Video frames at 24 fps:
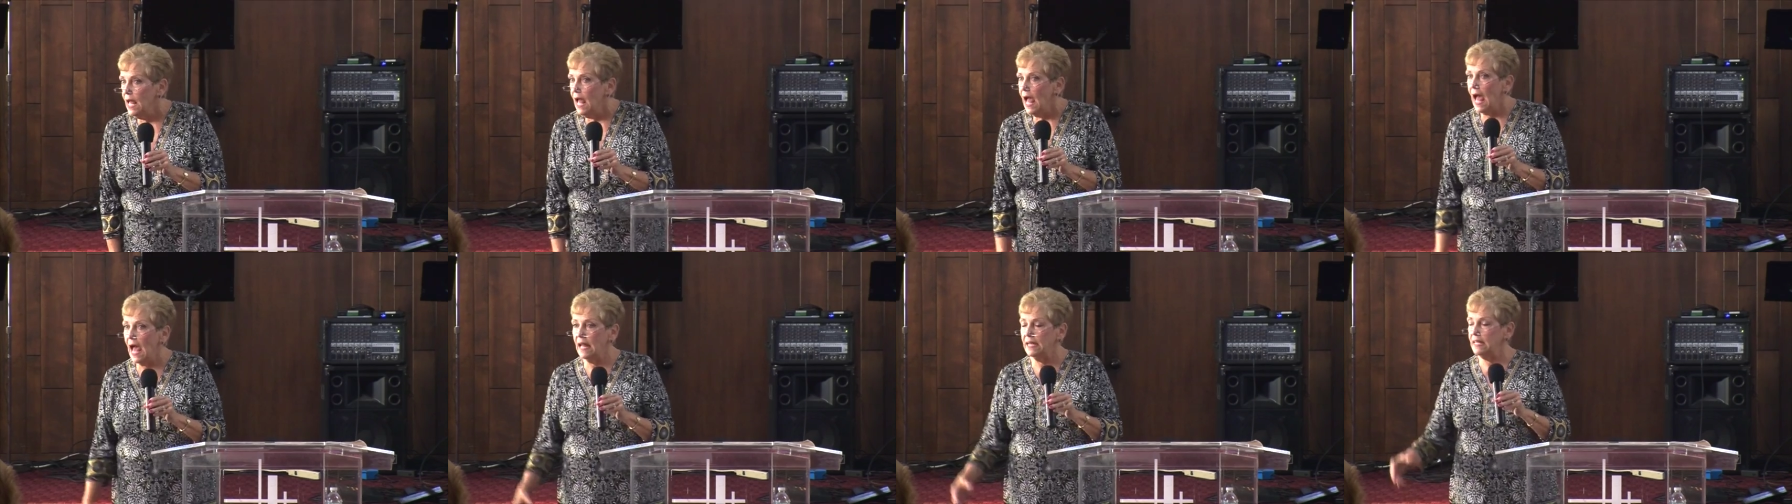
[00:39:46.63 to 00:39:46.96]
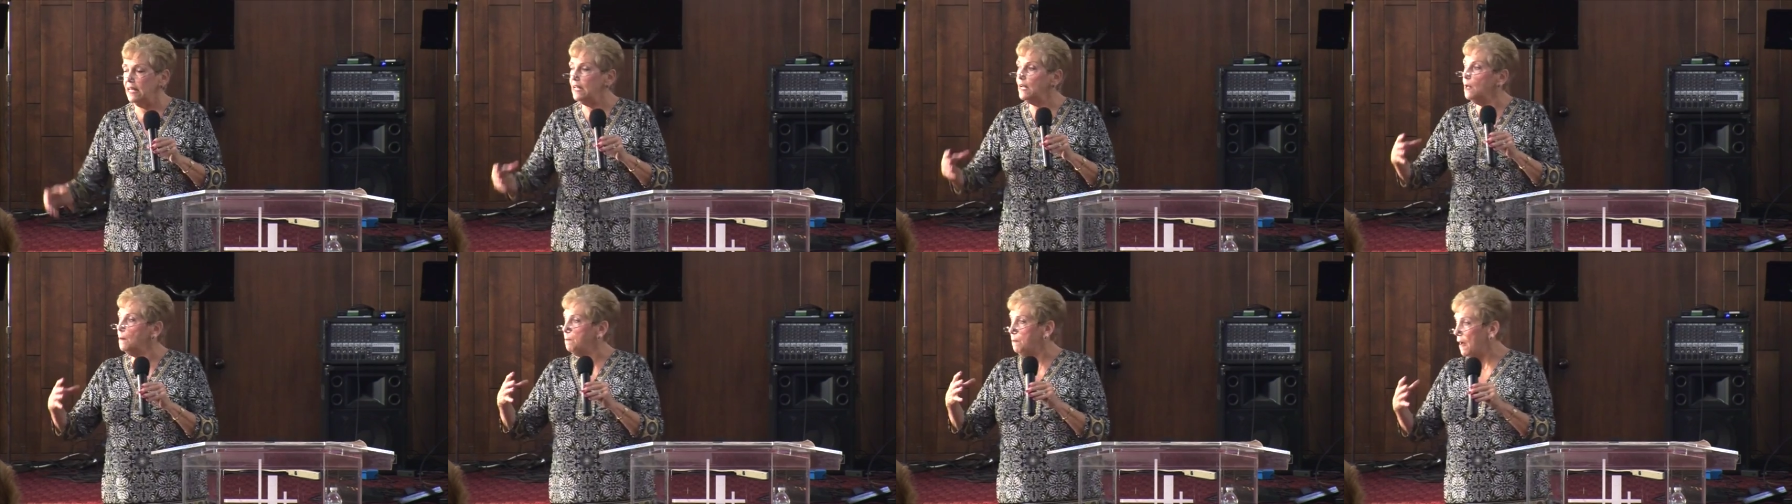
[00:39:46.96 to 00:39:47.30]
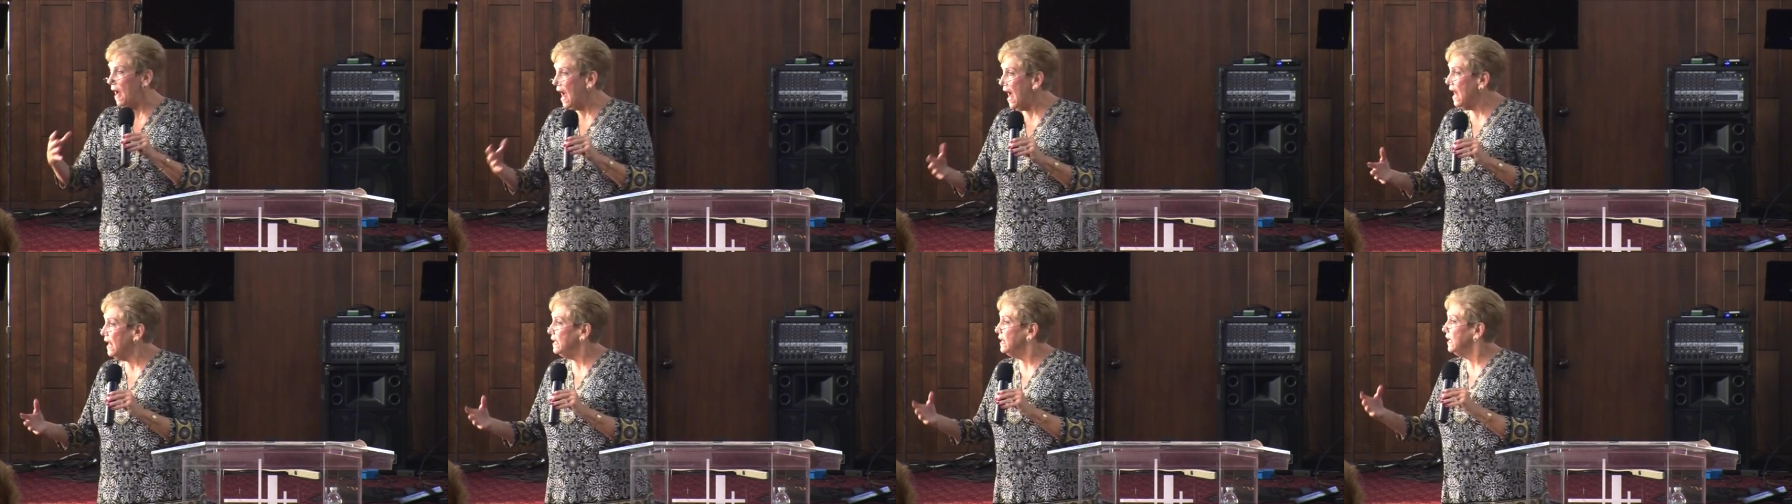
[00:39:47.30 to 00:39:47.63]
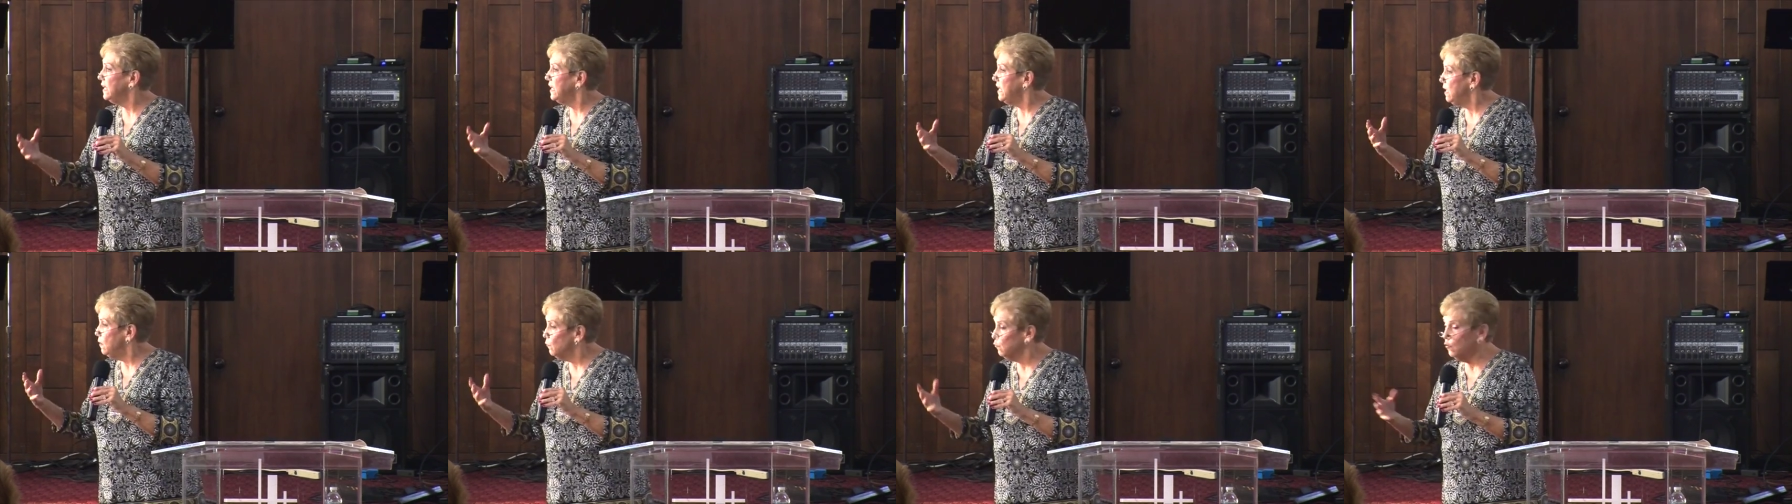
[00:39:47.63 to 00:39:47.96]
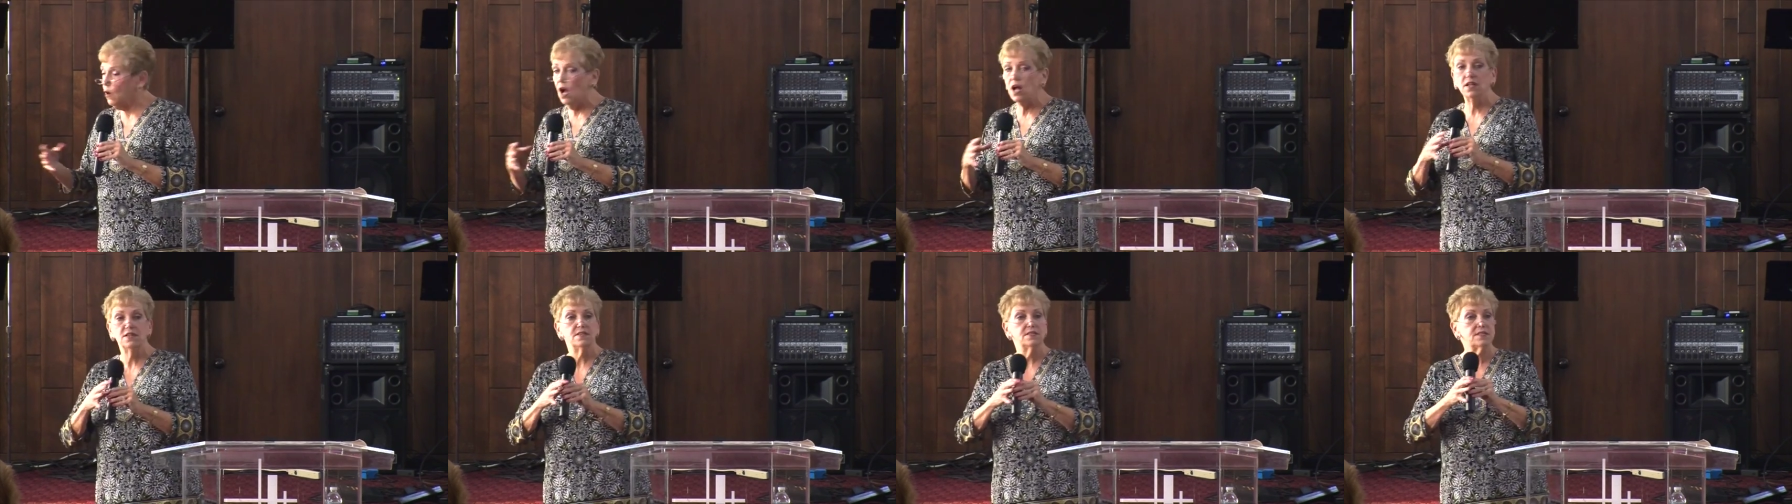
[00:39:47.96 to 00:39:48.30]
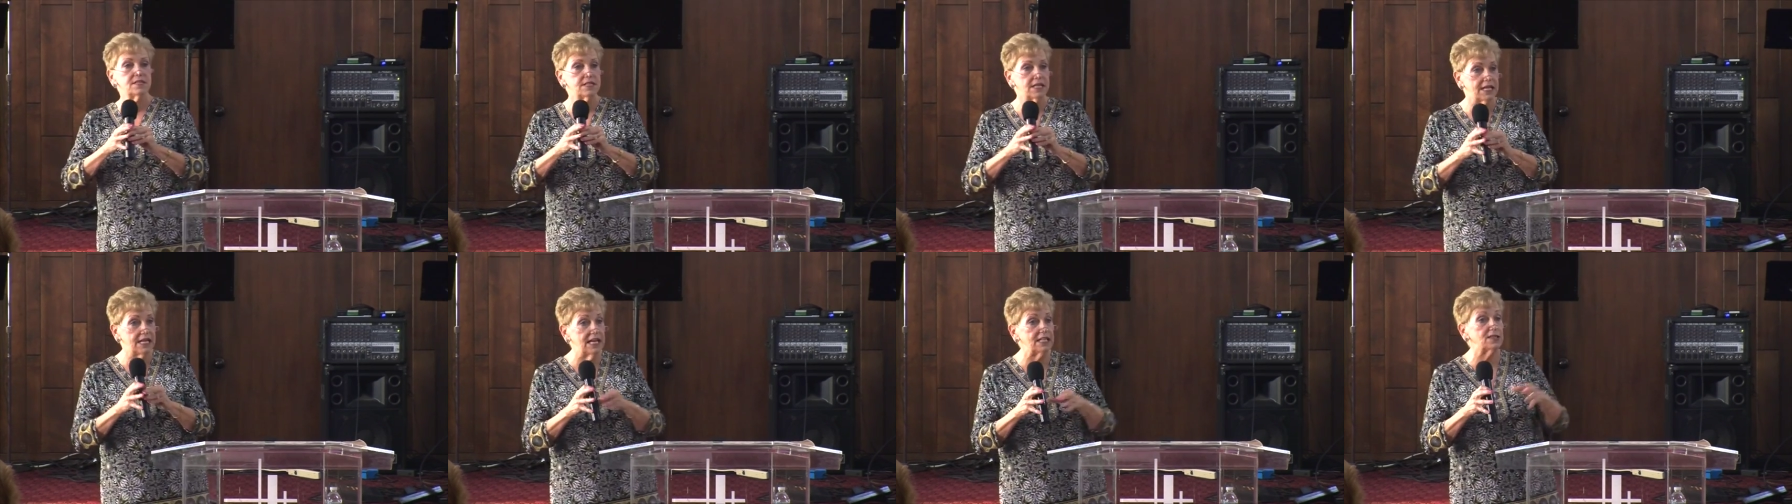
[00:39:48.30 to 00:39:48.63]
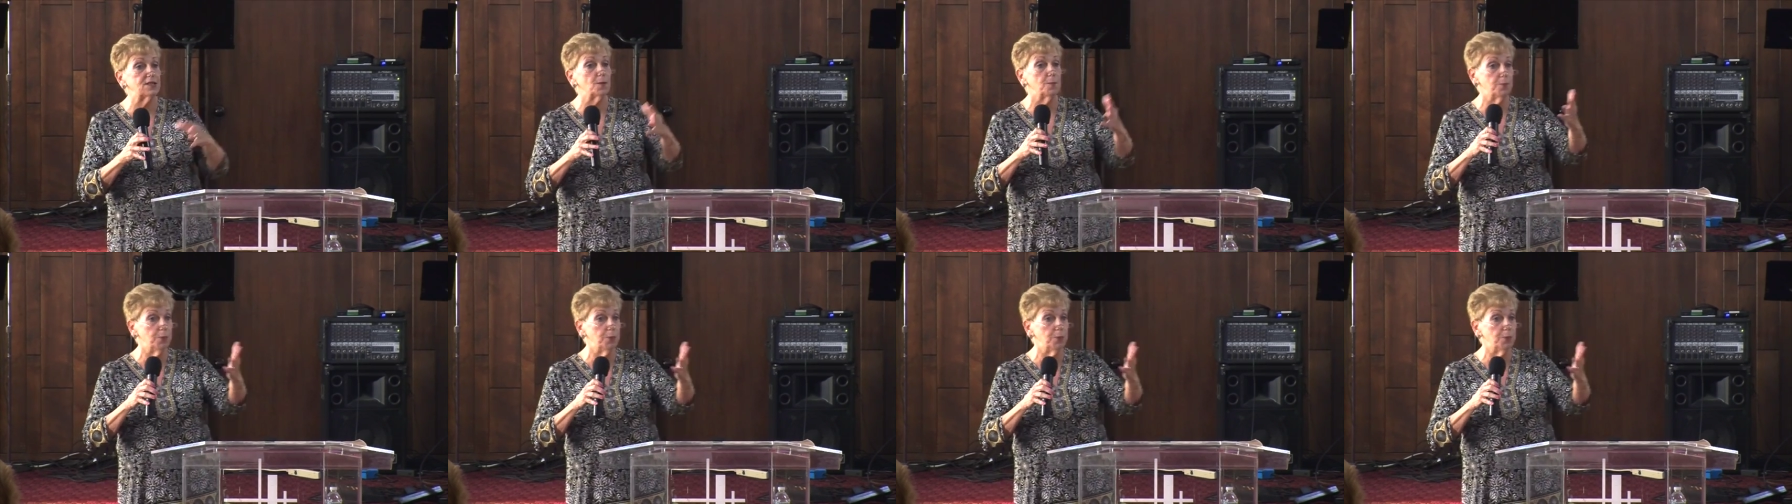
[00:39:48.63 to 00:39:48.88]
And in a panic, he runs to get the